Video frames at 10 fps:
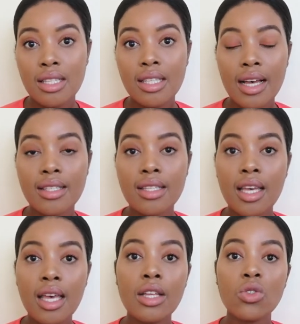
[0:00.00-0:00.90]
discussed
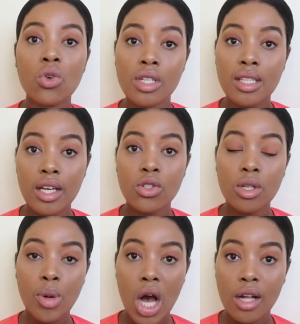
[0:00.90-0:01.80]
in your
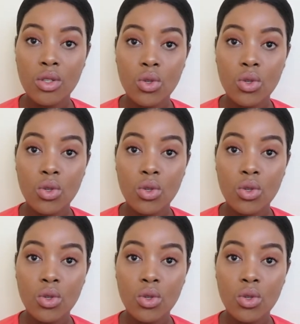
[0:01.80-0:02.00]
discussion part?